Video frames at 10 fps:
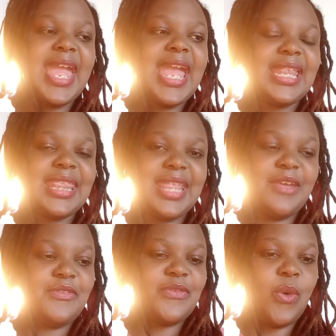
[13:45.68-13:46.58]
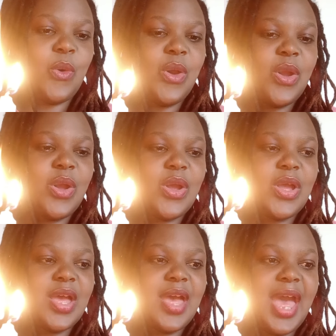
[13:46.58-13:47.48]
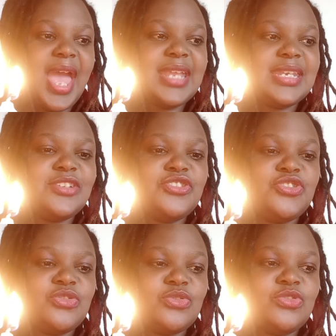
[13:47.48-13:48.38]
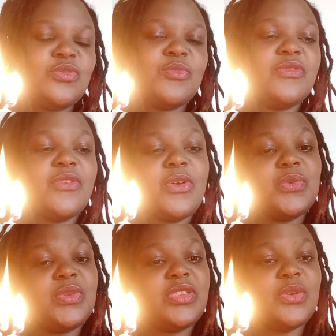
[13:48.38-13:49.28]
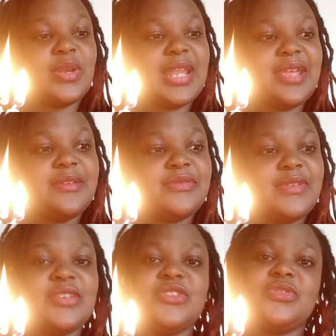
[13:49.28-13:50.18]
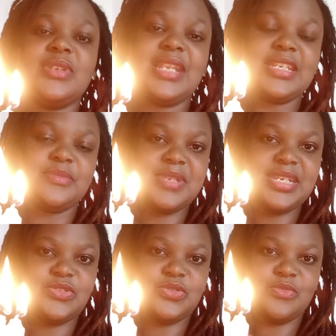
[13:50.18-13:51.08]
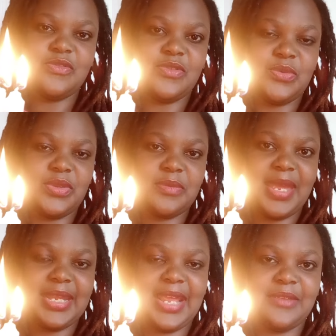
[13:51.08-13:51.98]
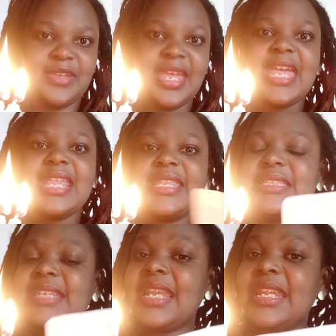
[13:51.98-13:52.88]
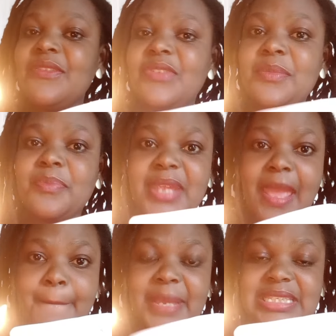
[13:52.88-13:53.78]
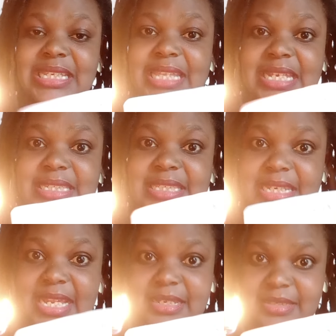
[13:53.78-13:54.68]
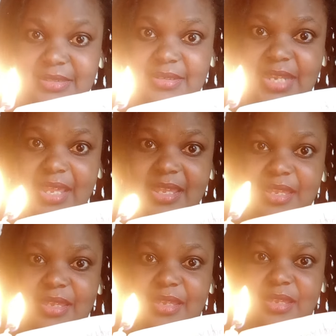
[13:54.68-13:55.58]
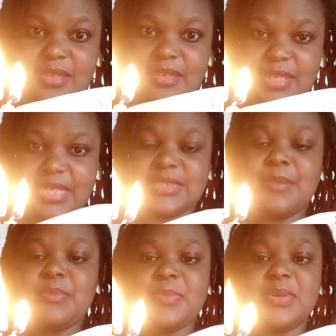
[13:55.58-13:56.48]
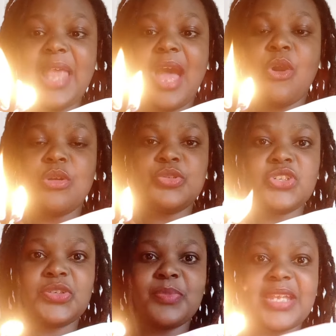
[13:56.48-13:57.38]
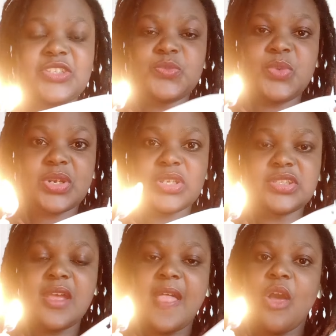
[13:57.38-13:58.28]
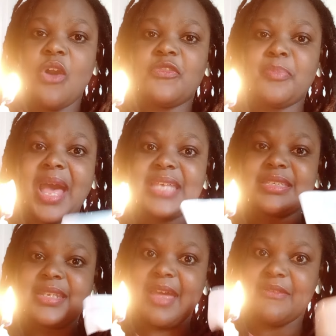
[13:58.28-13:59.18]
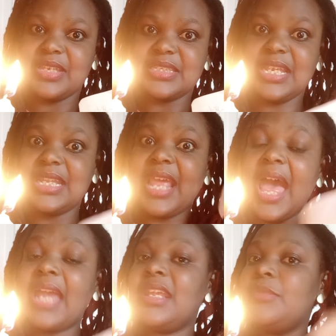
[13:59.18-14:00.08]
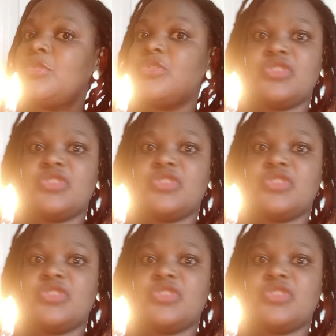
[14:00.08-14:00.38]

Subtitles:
And therefore, I need you to move on with your life and to let me to move on with my life. This can even be a person that is late, ne? Yes, some people are haunted by spirits of past lovers, and they are unable to